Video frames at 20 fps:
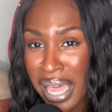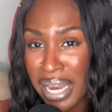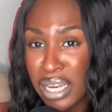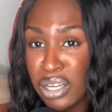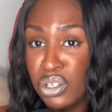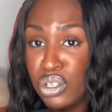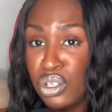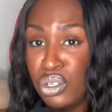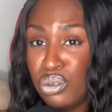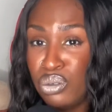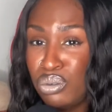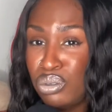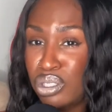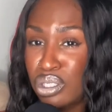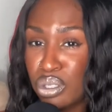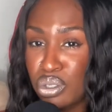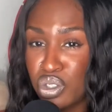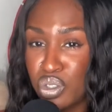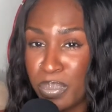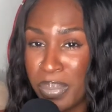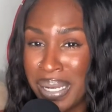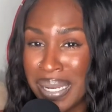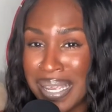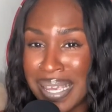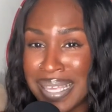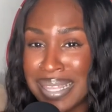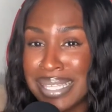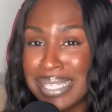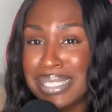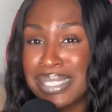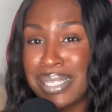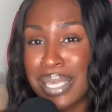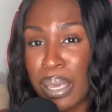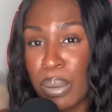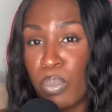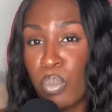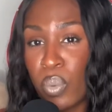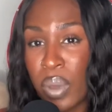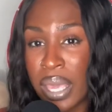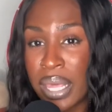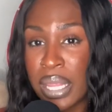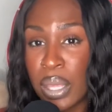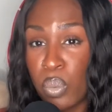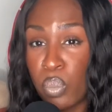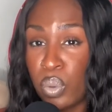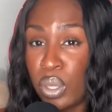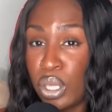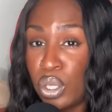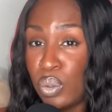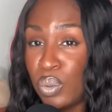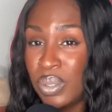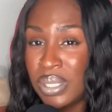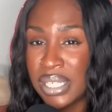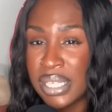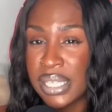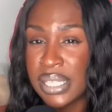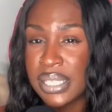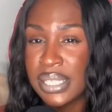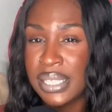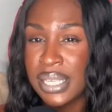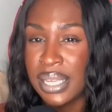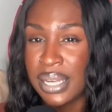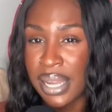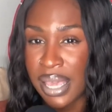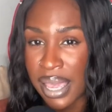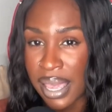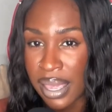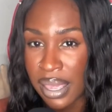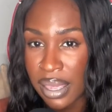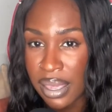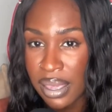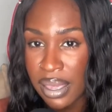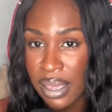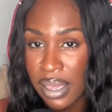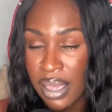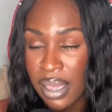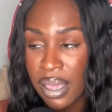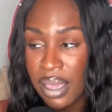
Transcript: I didn't use social media in the same way that we use it today.